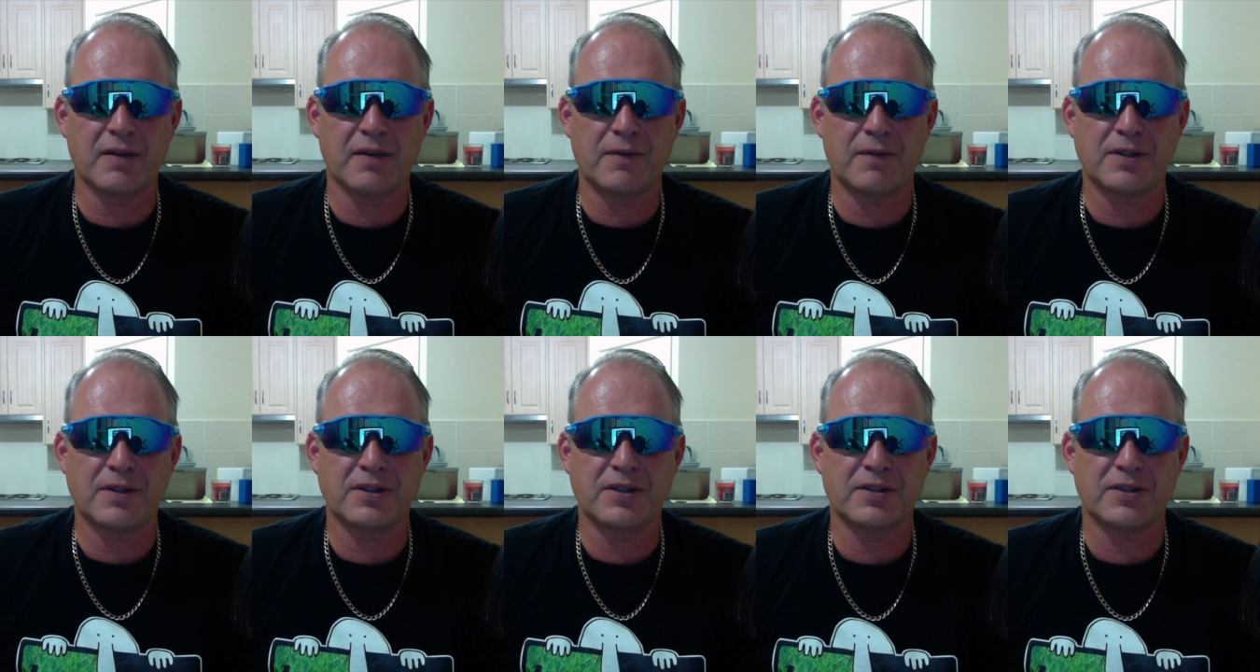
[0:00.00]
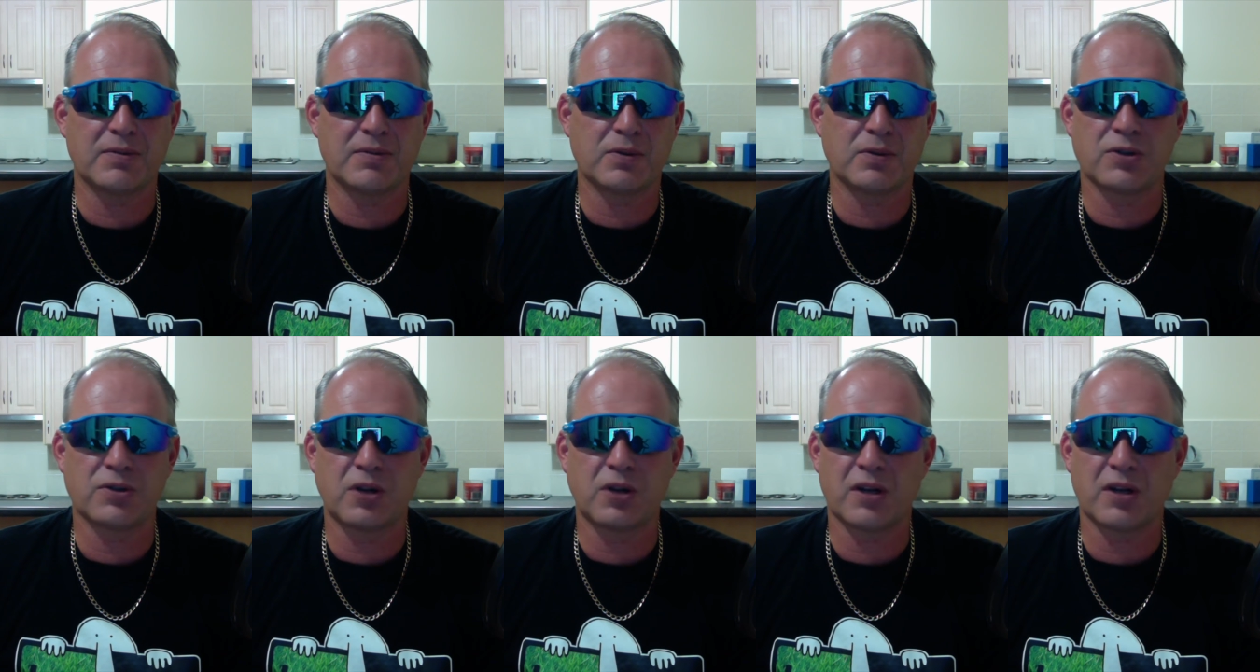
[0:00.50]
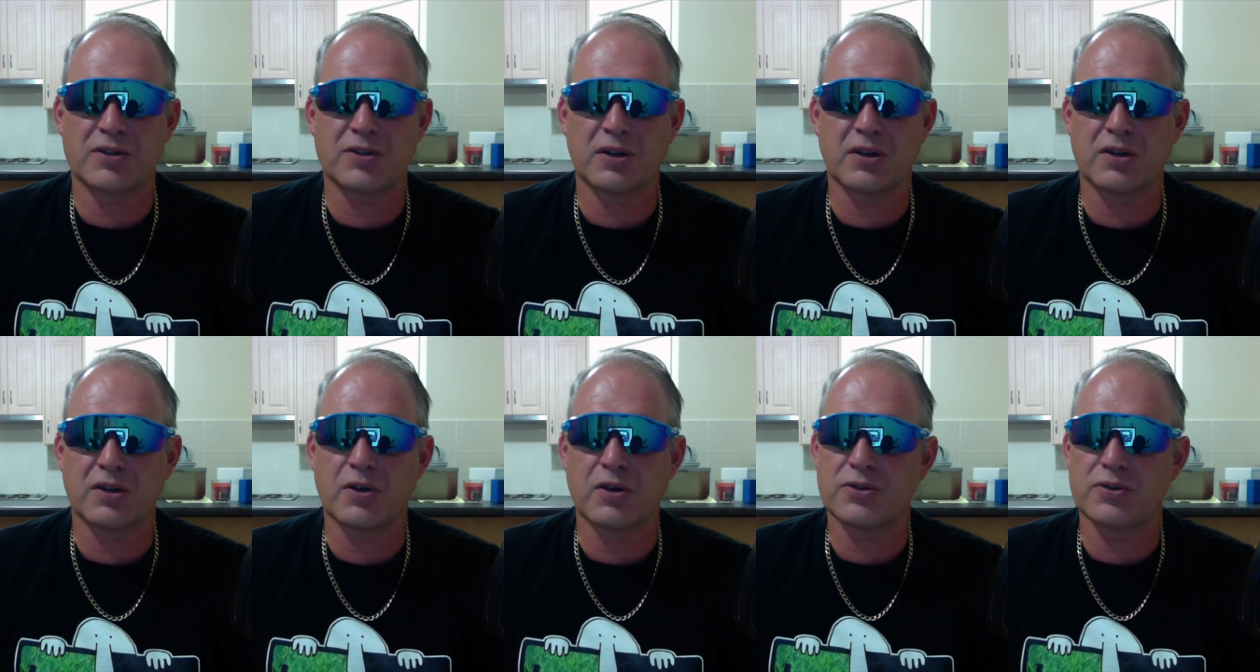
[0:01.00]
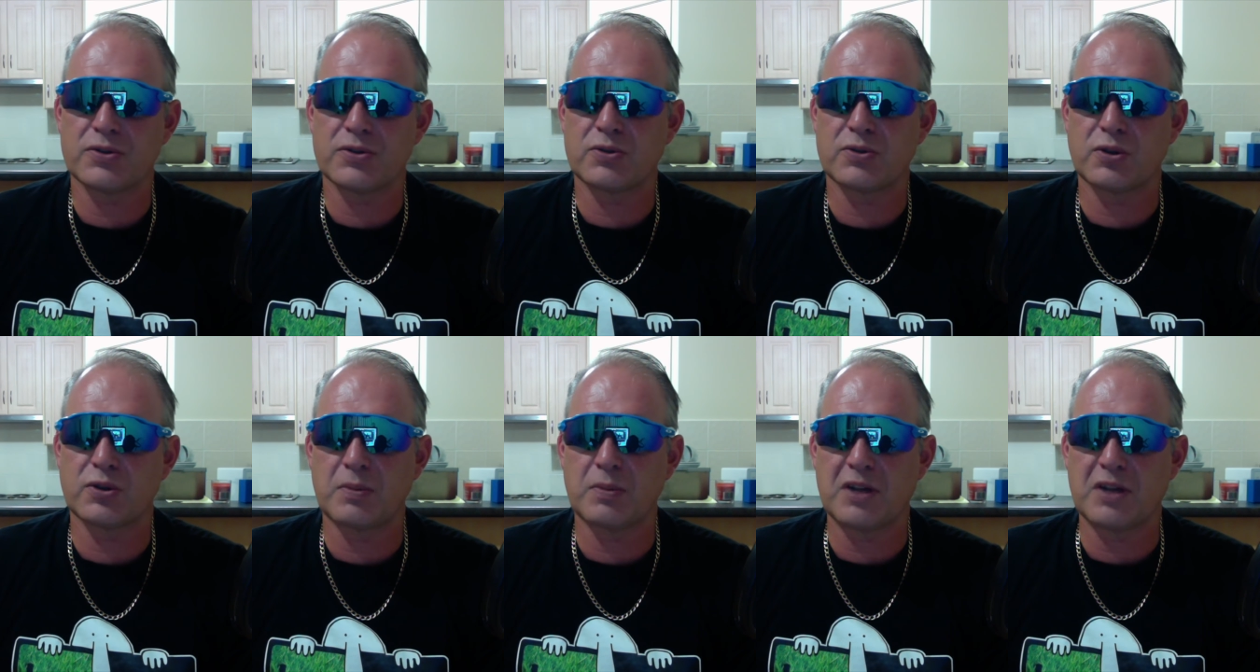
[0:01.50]
If it just looks like it's going to cost
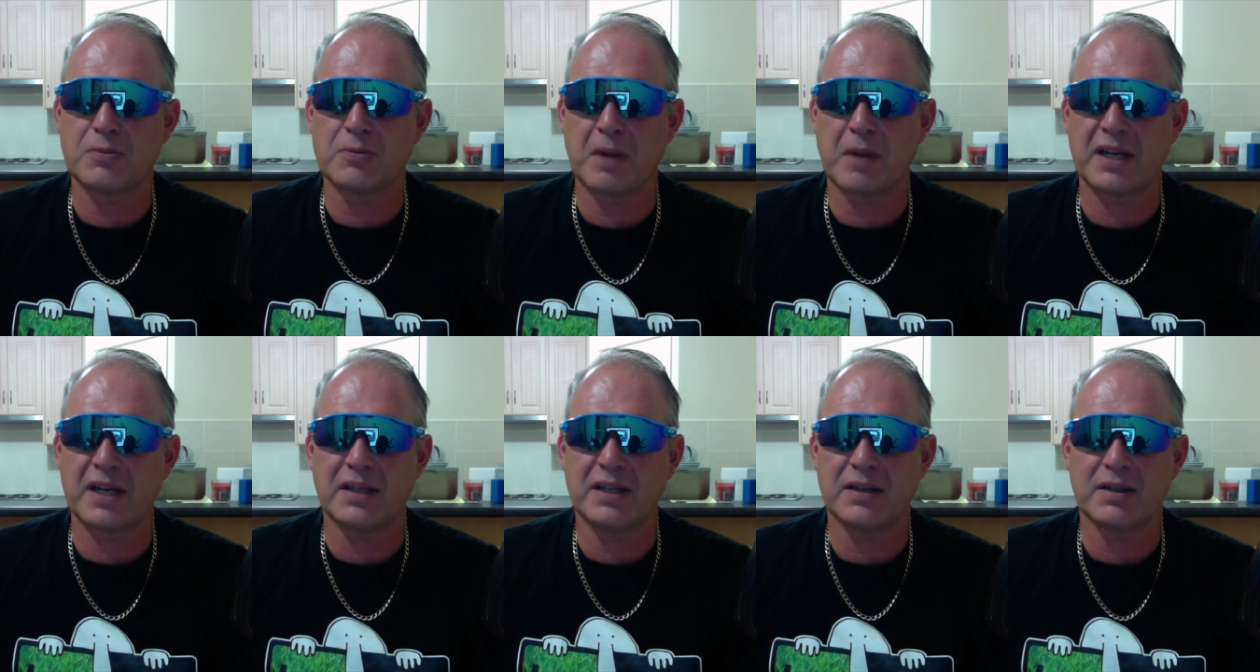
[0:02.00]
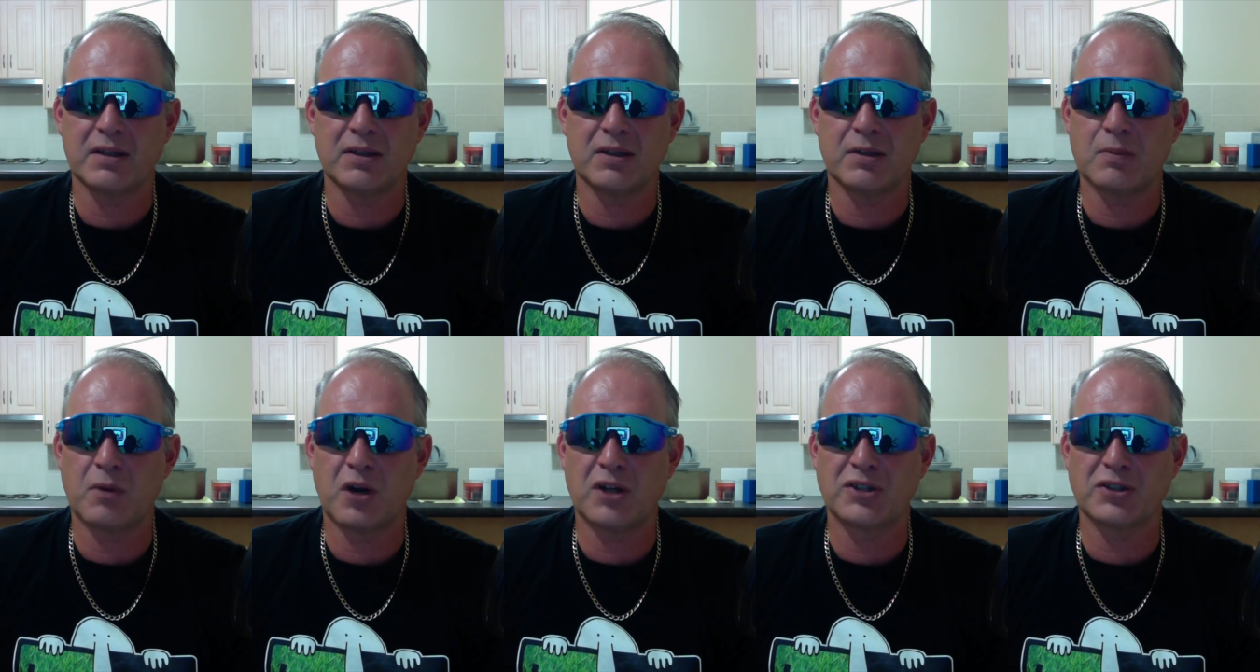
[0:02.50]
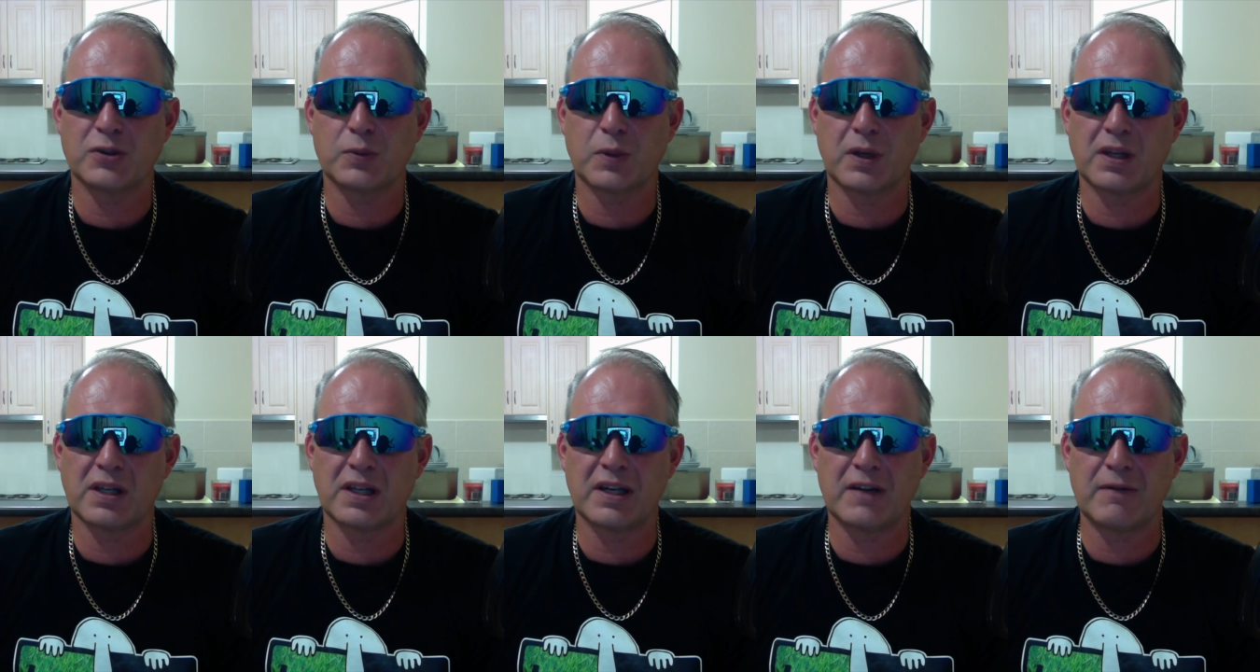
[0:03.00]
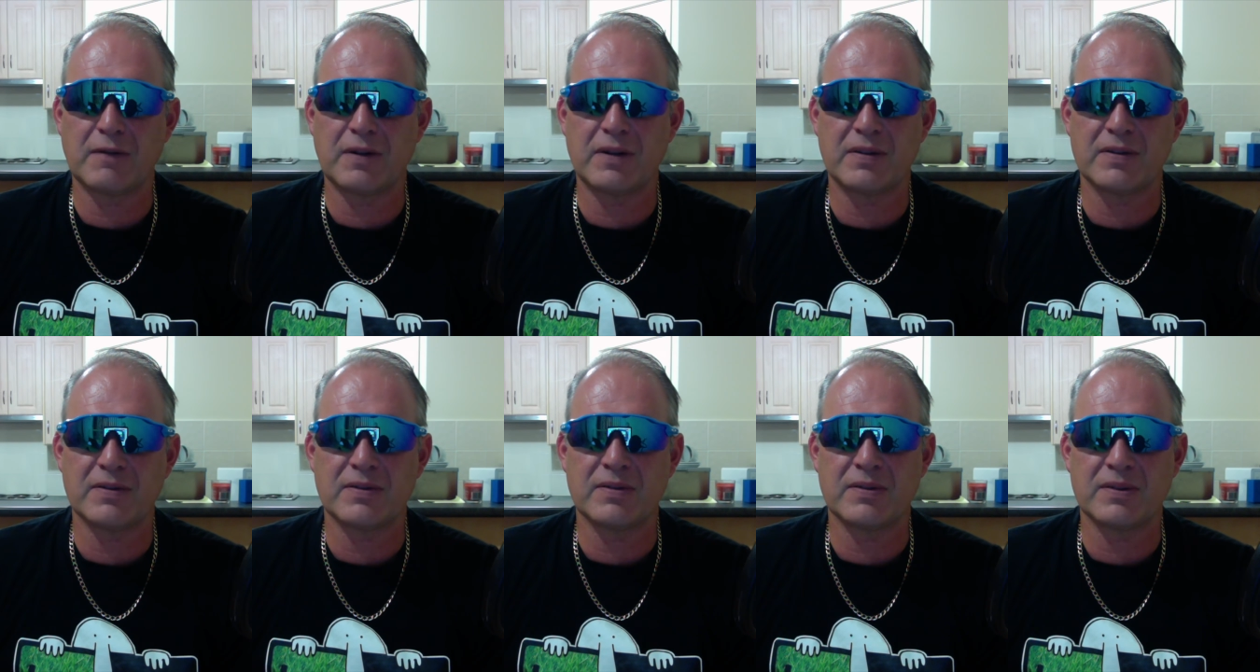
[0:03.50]
too much money, you might just want to leave it
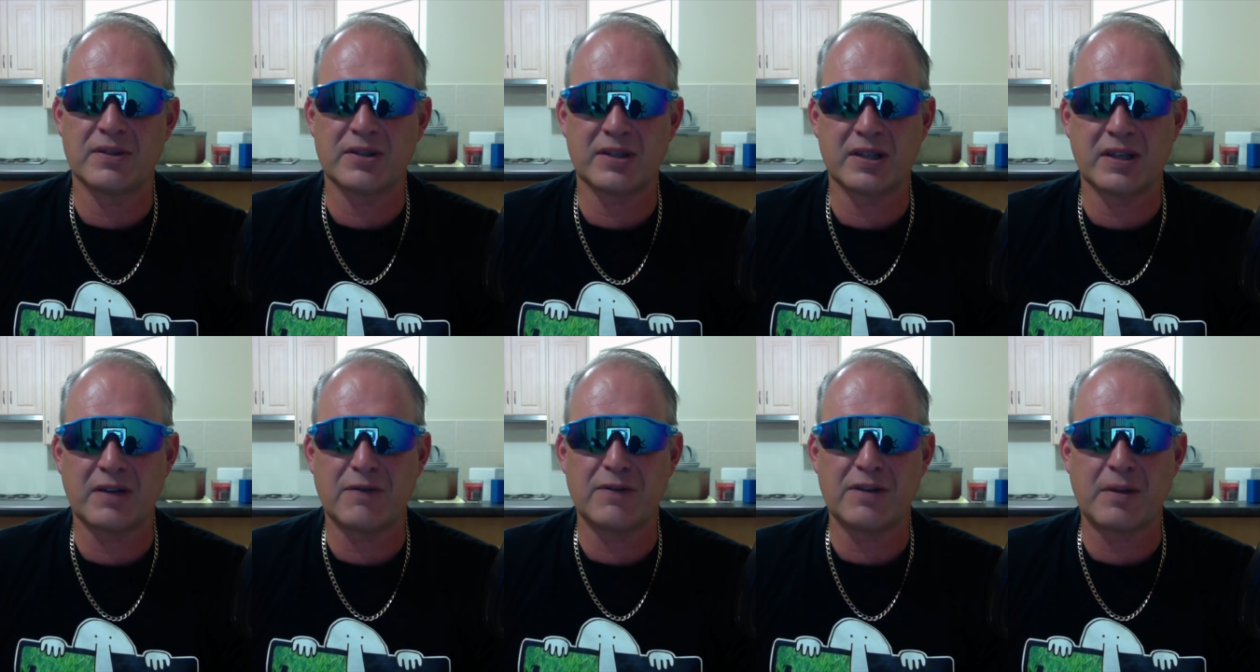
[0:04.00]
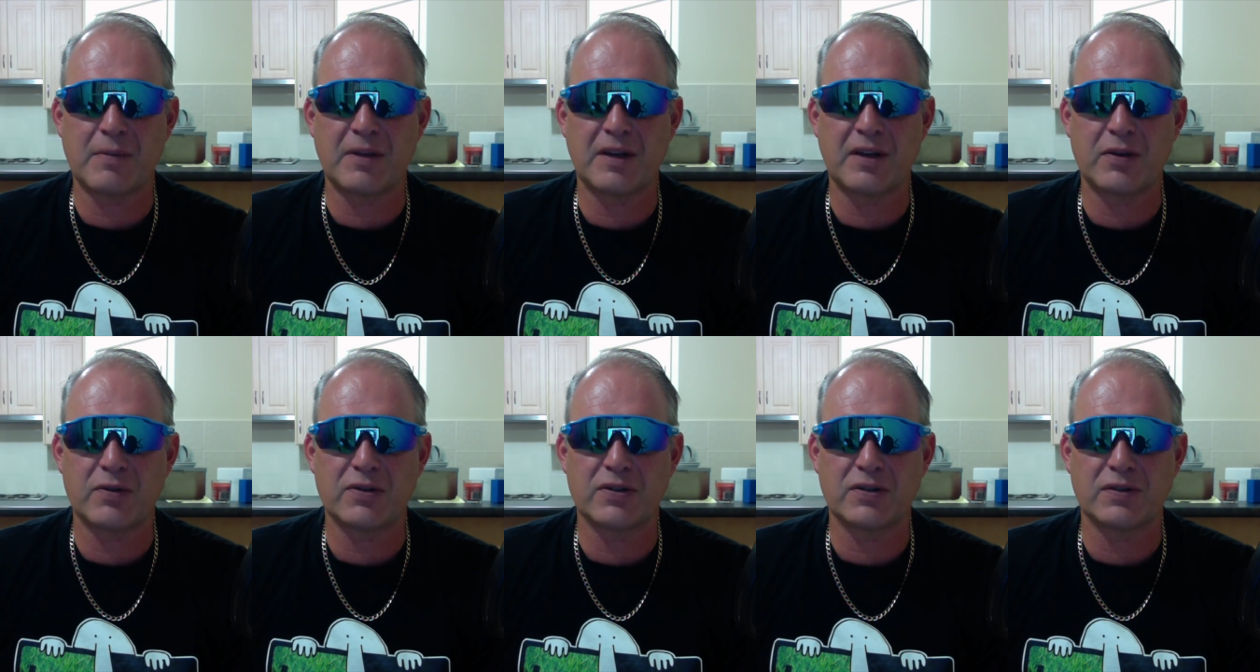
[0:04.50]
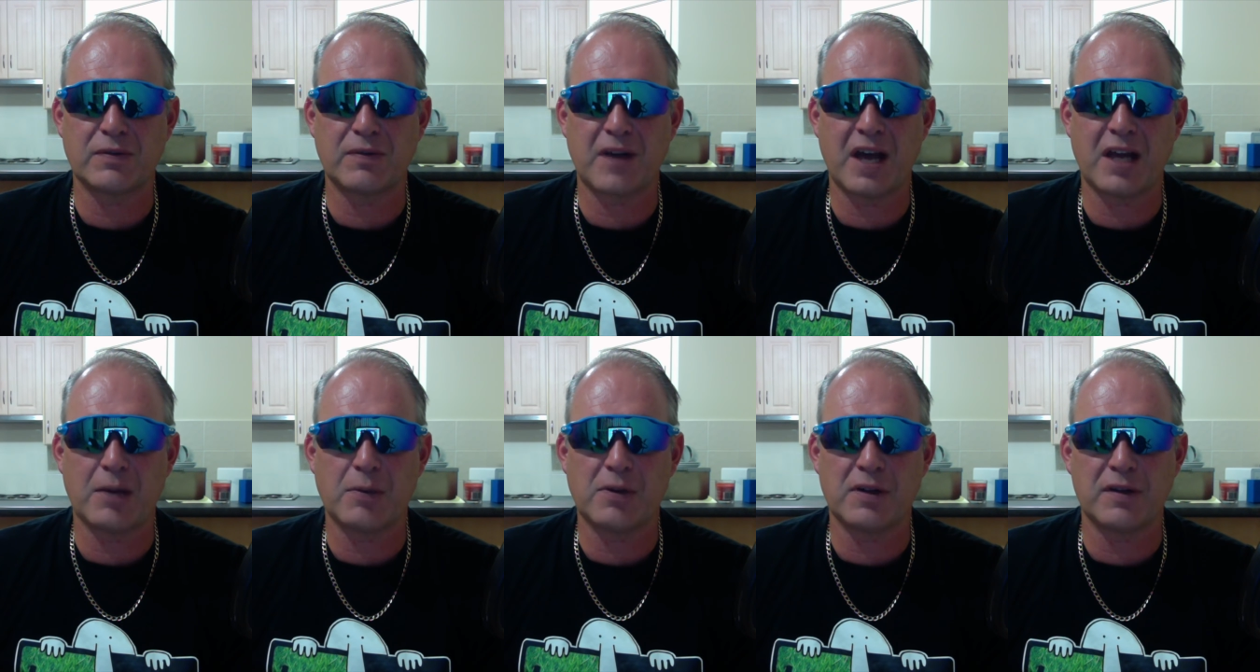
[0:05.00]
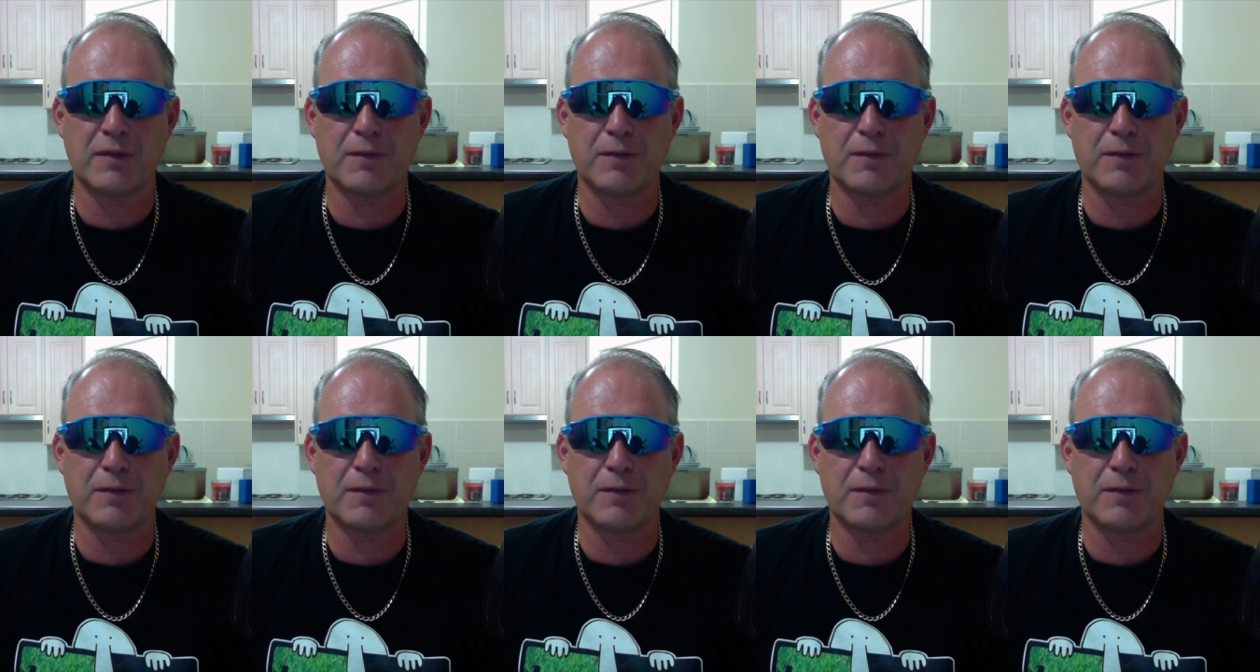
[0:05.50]
and see if something else is available in the